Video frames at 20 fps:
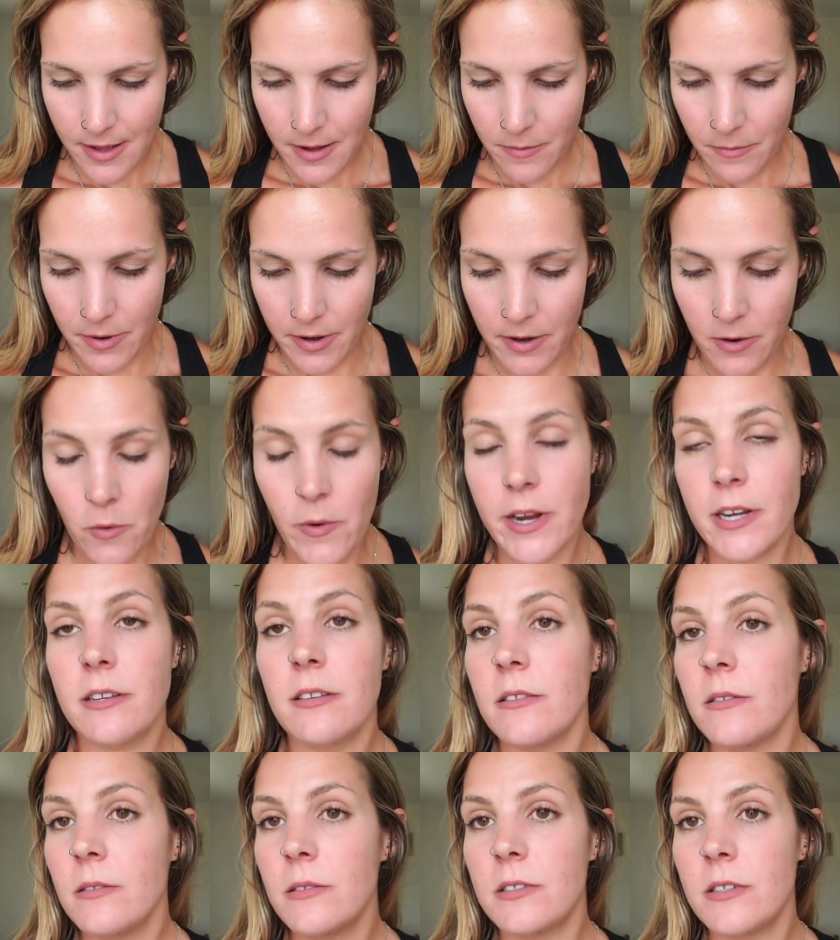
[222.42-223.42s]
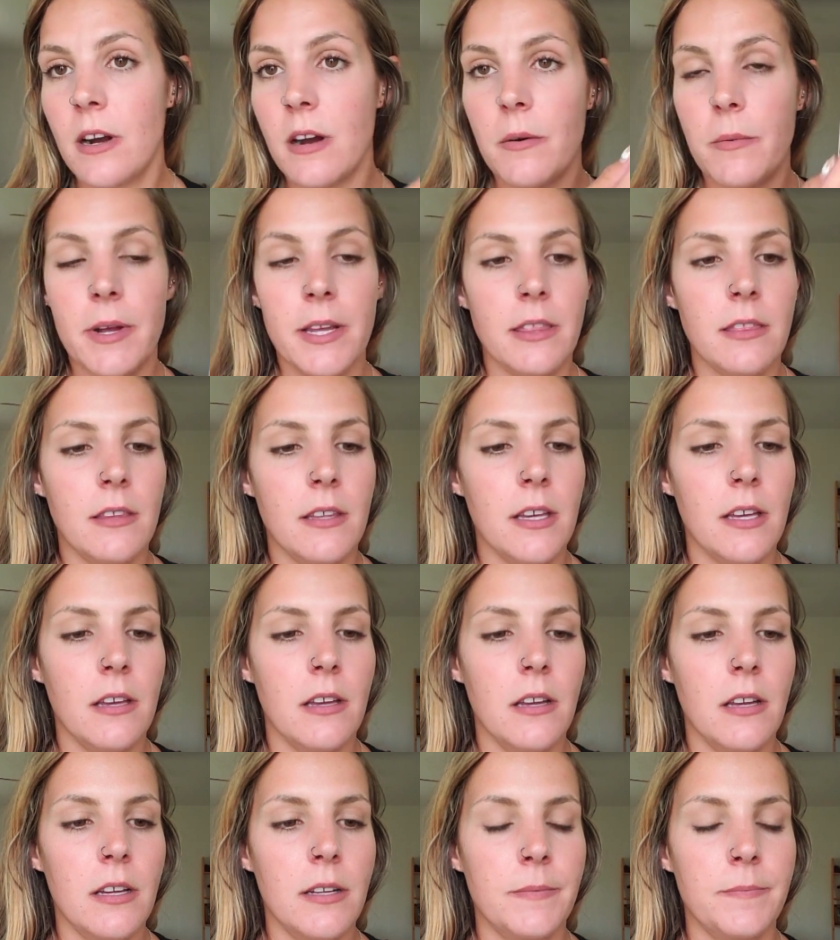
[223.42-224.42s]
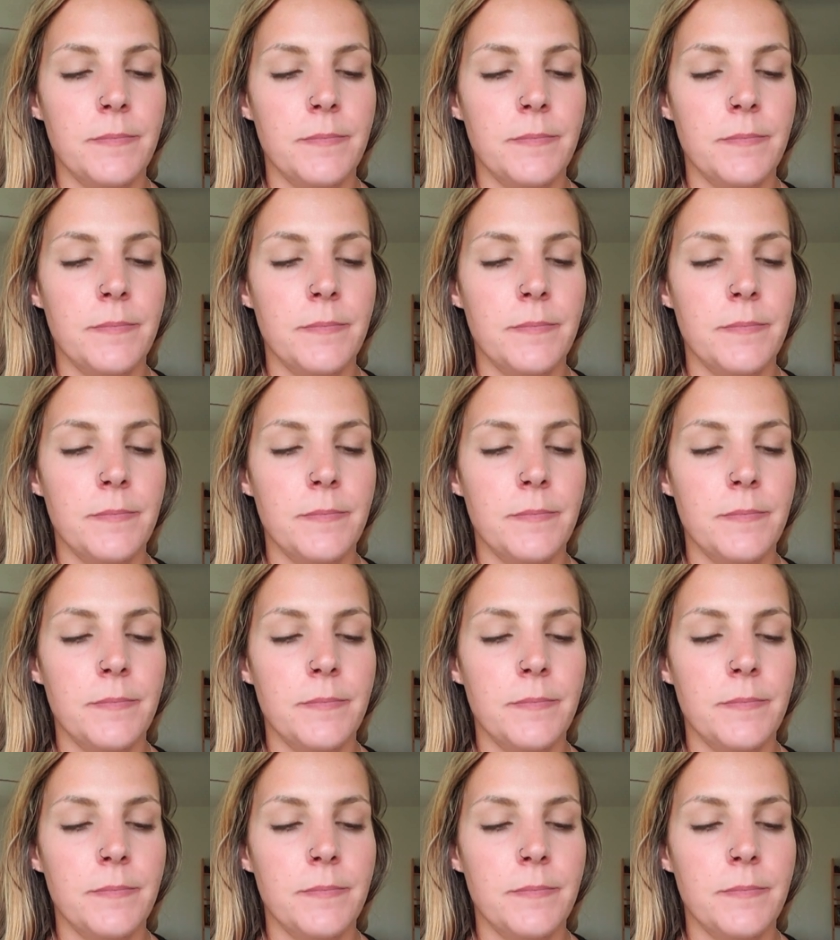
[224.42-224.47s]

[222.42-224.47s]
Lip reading: we're going to start with the